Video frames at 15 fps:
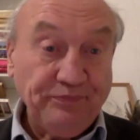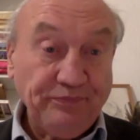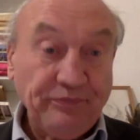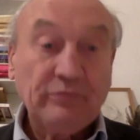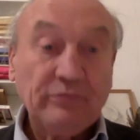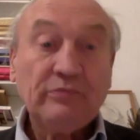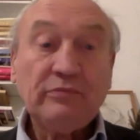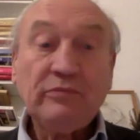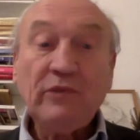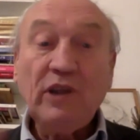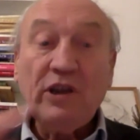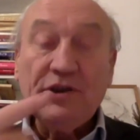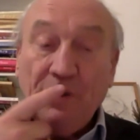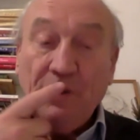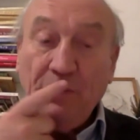Mm-hmm.
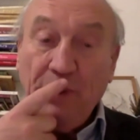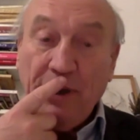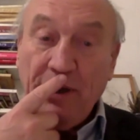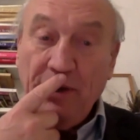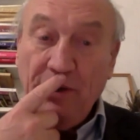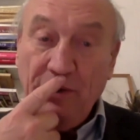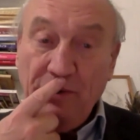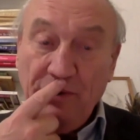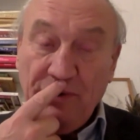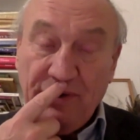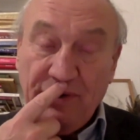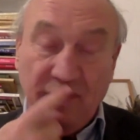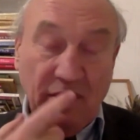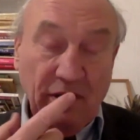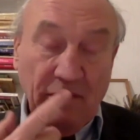So we can use
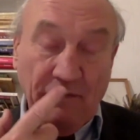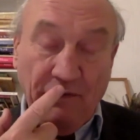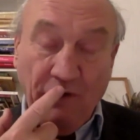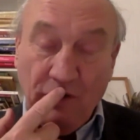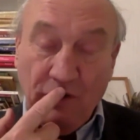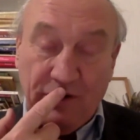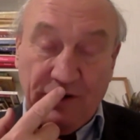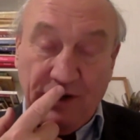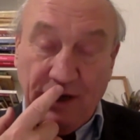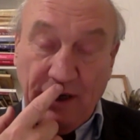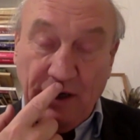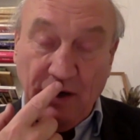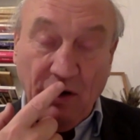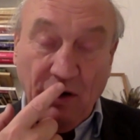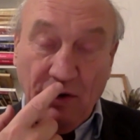focusing
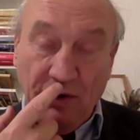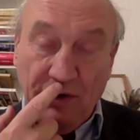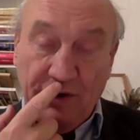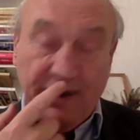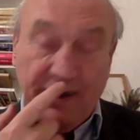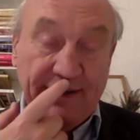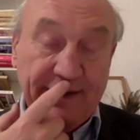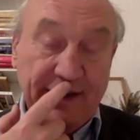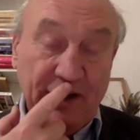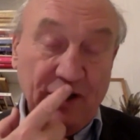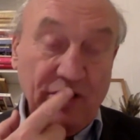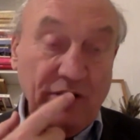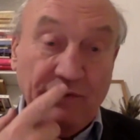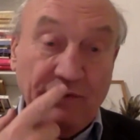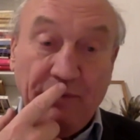on the sensation
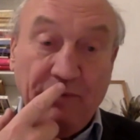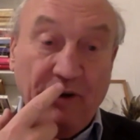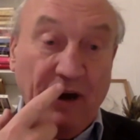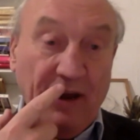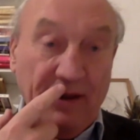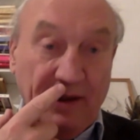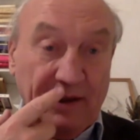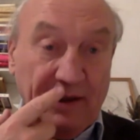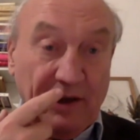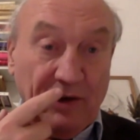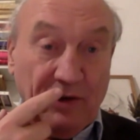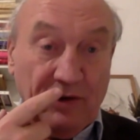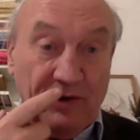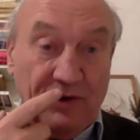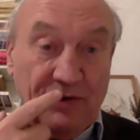of the breath at the
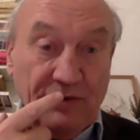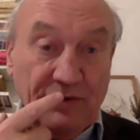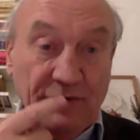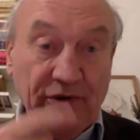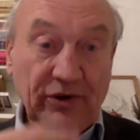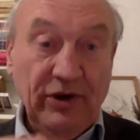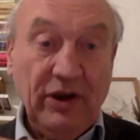nostrils,